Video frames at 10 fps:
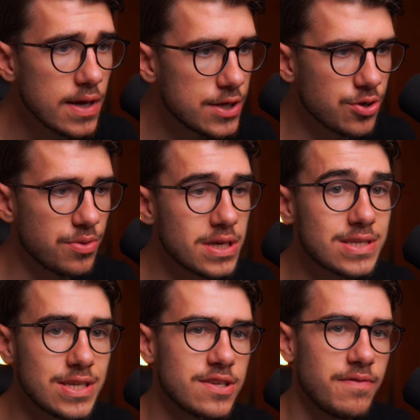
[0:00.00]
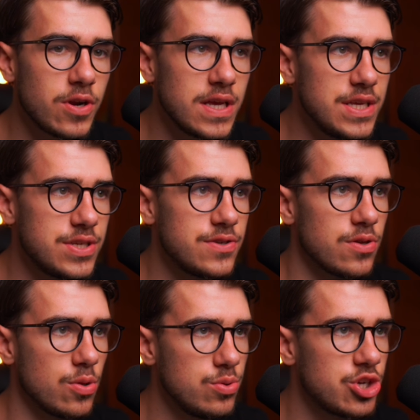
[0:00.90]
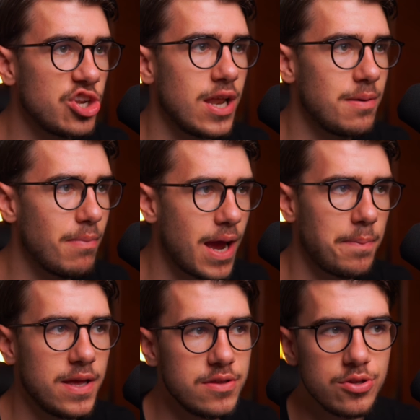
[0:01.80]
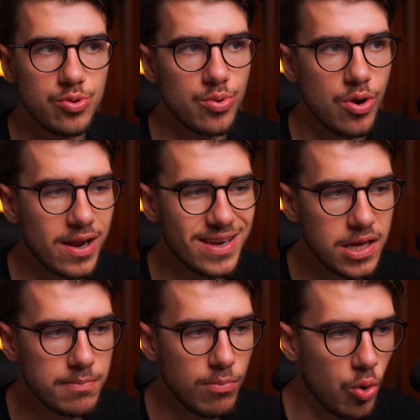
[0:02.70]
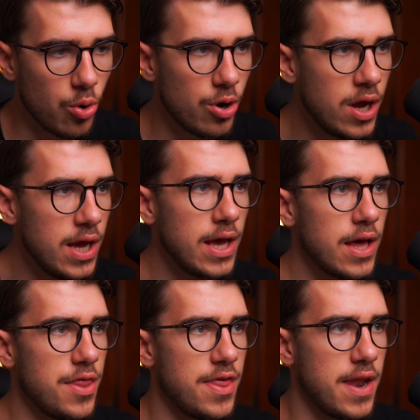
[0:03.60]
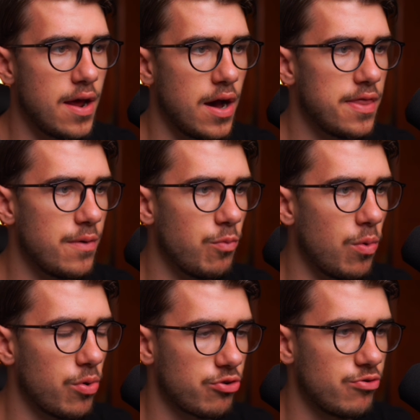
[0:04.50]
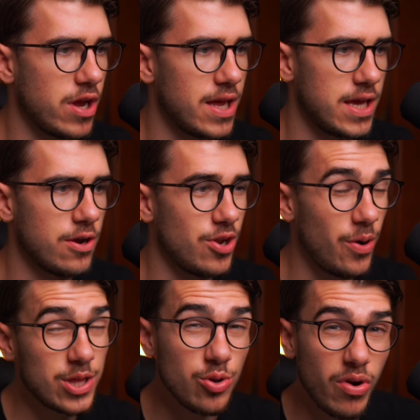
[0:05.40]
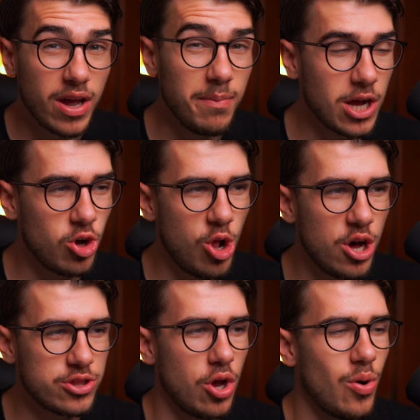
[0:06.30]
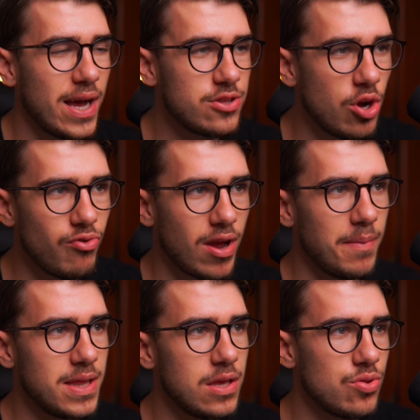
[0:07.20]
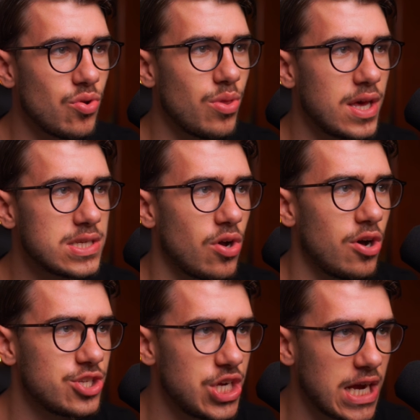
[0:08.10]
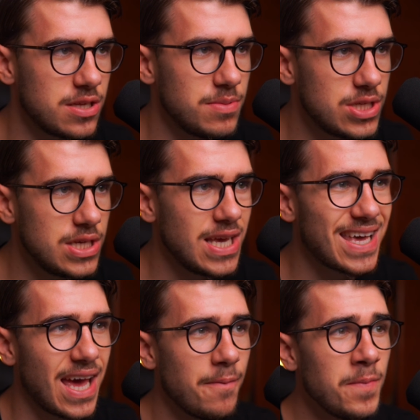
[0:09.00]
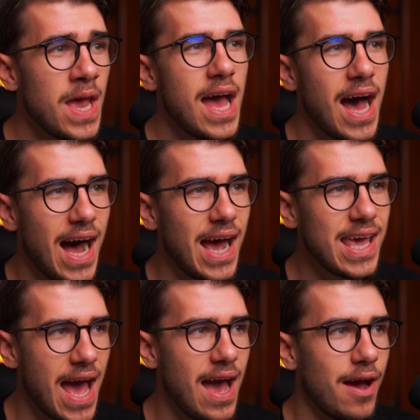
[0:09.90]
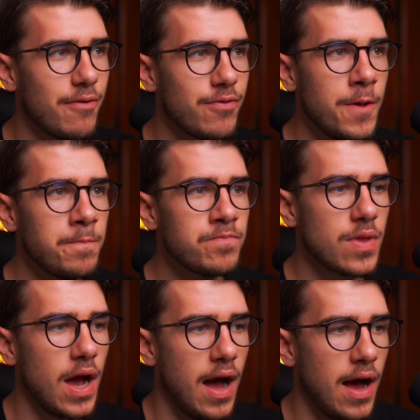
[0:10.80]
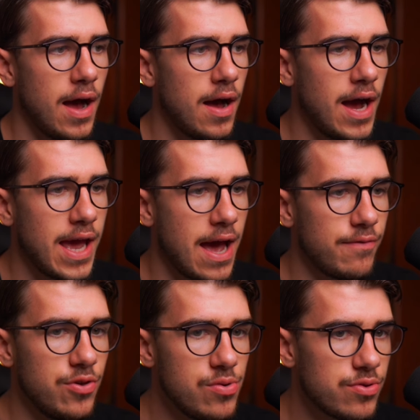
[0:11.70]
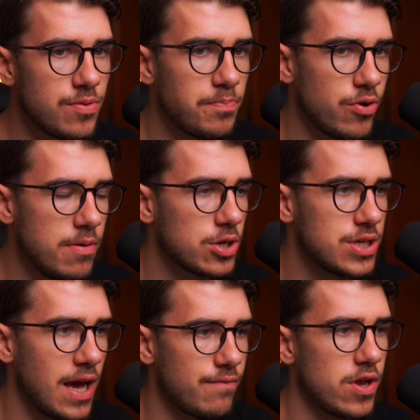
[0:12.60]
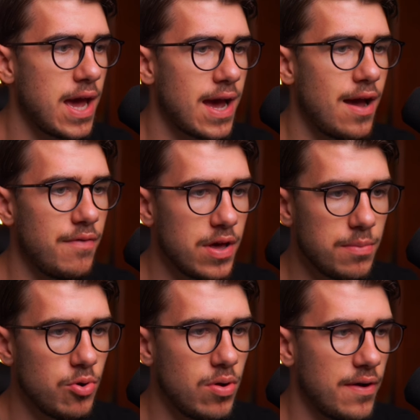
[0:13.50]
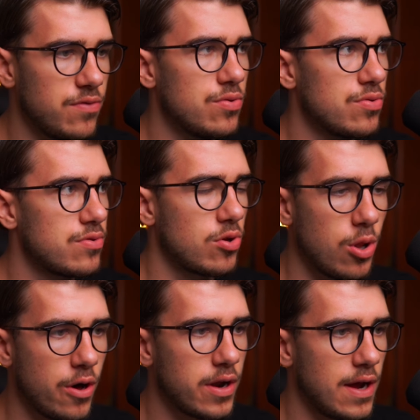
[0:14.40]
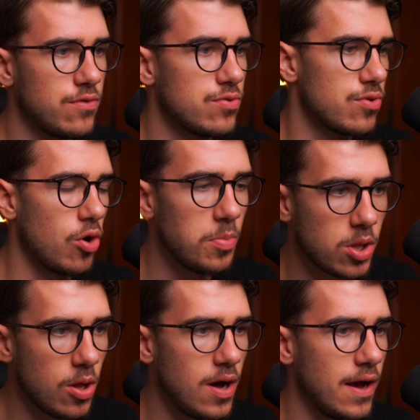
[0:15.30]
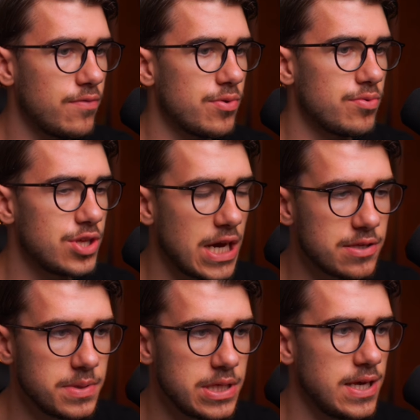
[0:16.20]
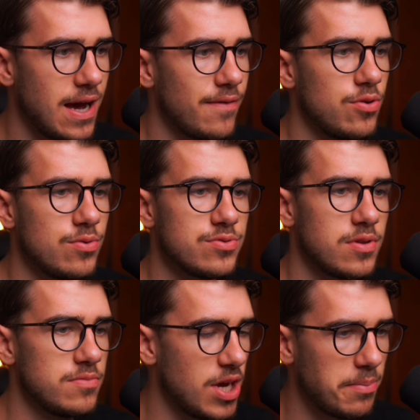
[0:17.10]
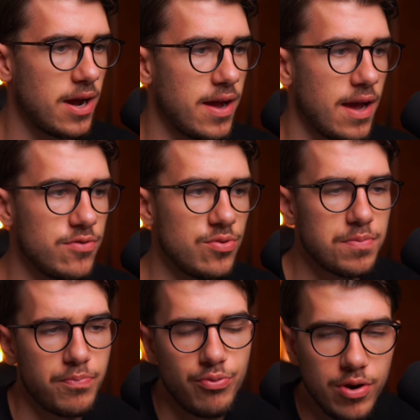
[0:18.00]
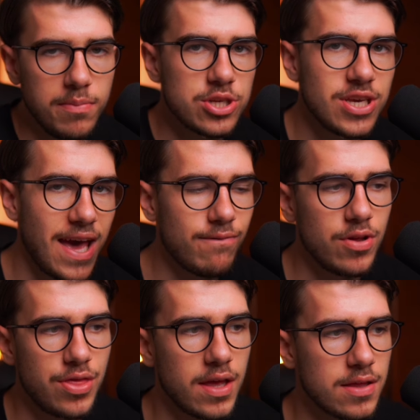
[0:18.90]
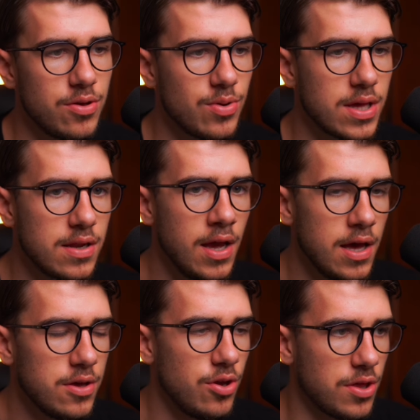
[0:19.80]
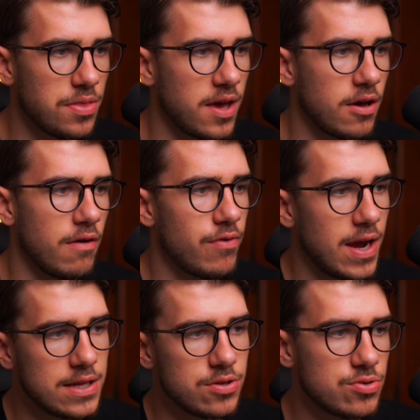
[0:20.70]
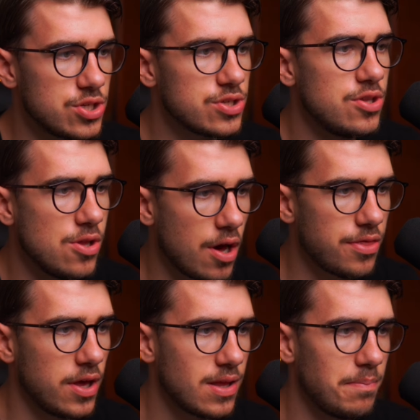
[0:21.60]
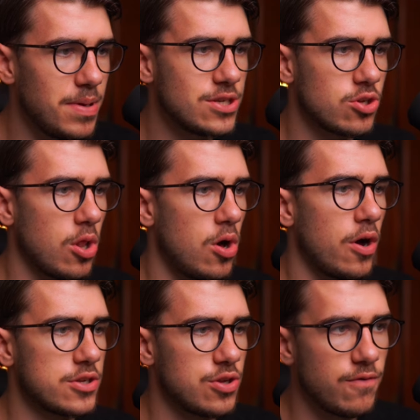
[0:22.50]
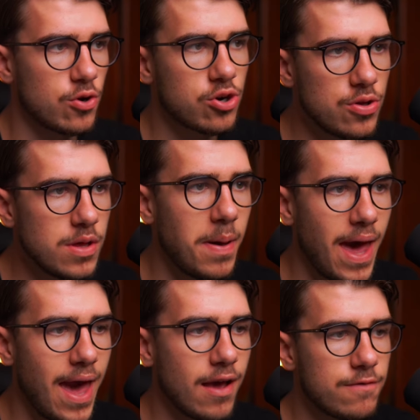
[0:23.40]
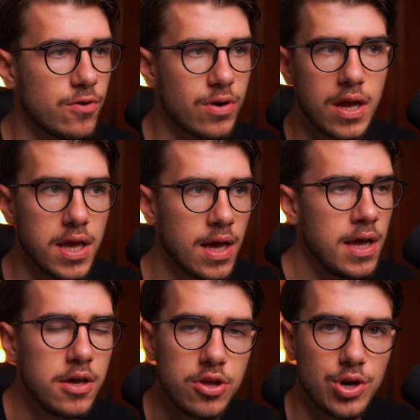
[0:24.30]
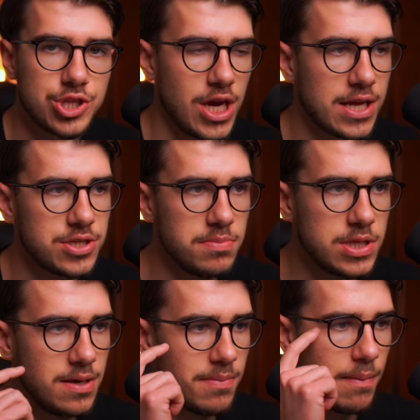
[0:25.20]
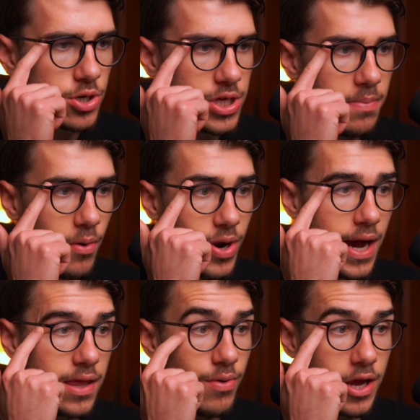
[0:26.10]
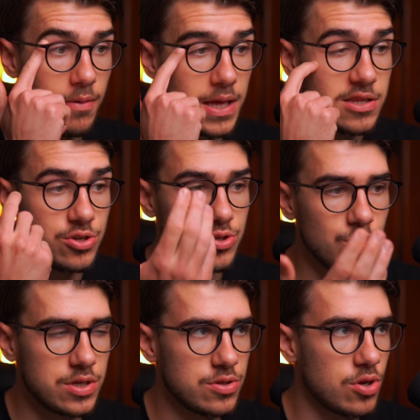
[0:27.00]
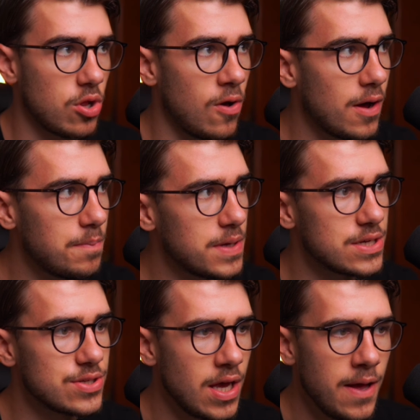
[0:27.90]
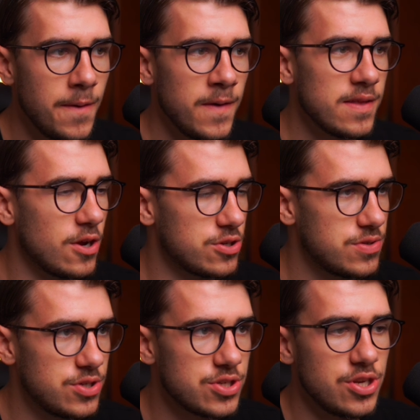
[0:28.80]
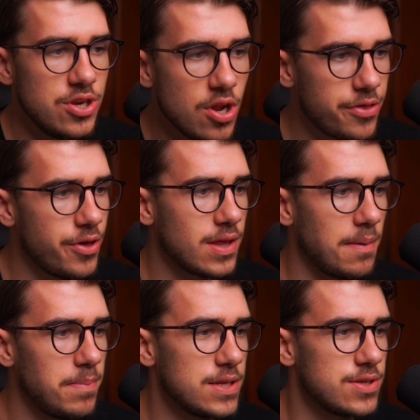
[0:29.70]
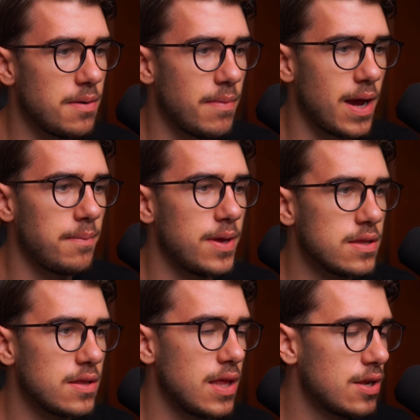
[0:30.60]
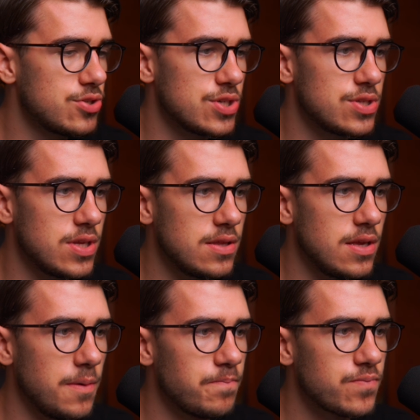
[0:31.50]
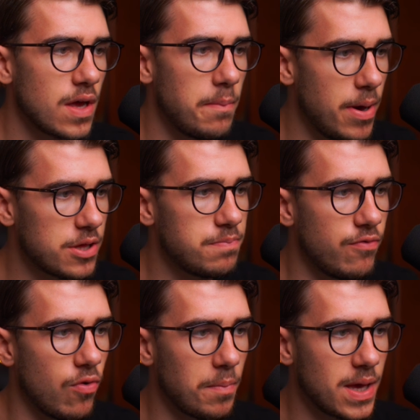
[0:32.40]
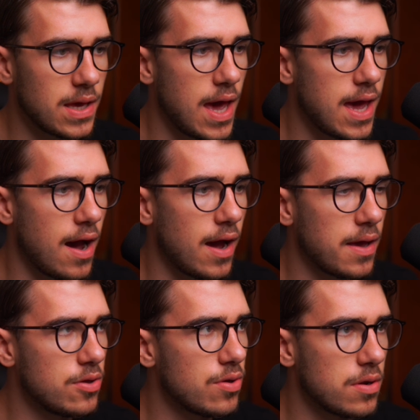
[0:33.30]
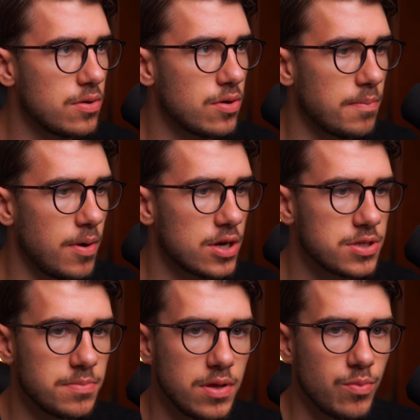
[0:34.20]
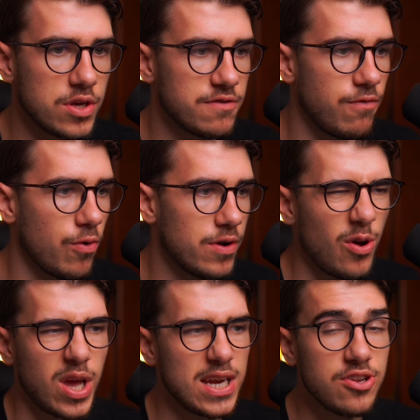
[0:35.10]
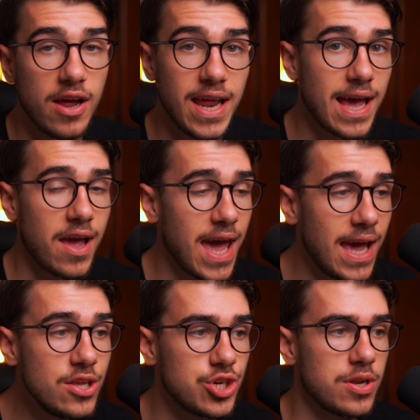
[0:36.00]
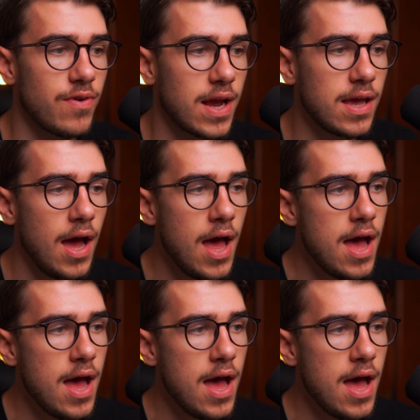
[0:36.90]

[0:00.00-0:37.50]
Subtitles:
And so this is a very easy solution, and in my opinion, you do not need more than what we're creating here. Now, I do recommend Claude, though. I don't recommend that you do this on ChatGPT. Again, I have used pretty much every AI available. I've used Claude, I've used OpenClaw, I've used ChatGPT, I've used Gemini, I've used pretty much everything that you can think of, right? And there's just nothing that beats Claude. So if you're currently paying for a ChatGPT membership, I would highly recommend that you switch it to Claude, because there's just nothing that beats it, in my opinion. It is just the best performing AI you could possibly wish for. Now, again, it's not an AI agent, right?